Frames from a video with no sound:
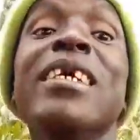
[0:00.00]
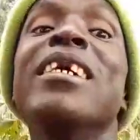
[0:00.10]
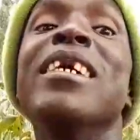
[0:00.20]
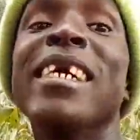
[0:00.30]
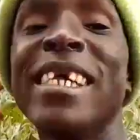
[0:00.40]

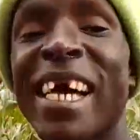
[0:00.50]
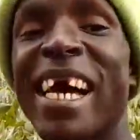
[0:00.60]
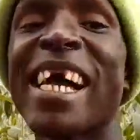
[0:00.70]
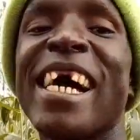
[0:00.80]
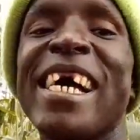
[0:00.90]
yeah?
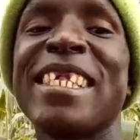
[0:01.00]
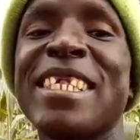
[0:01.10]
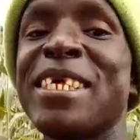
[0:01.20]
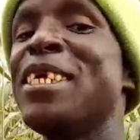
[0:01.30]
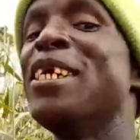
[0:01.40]
Yeah,
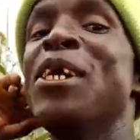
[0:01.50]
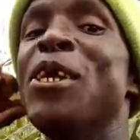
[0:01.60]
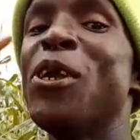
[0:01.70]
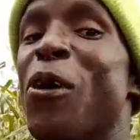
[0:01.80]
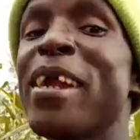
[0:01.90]
guys.
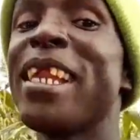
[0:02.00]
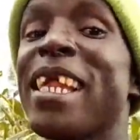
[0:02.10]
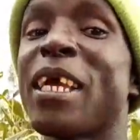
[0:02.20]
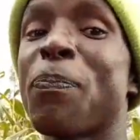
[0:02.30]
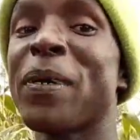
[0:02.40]
No
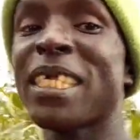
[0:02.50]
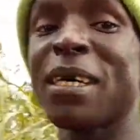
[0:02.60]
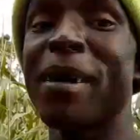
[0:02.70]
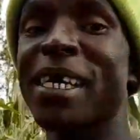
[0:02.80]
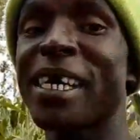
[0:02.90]
one like
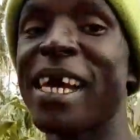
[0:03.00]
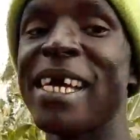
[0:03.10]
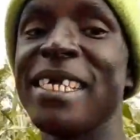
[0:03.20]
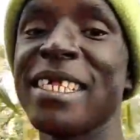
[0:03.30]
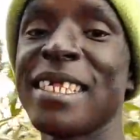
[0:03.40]
Pesa Man,
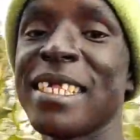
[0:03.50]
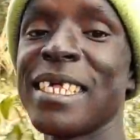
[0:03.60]
guys.